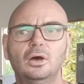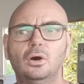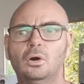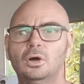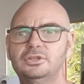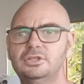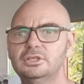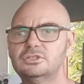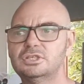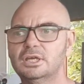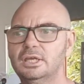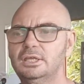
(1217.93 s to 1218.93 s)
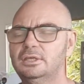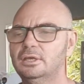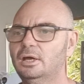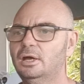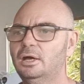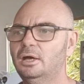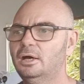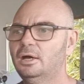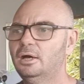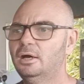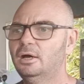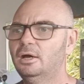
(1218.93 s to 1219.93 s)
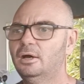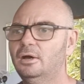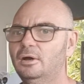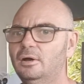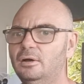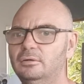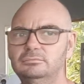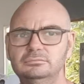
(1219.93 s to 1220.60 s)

I did take, well,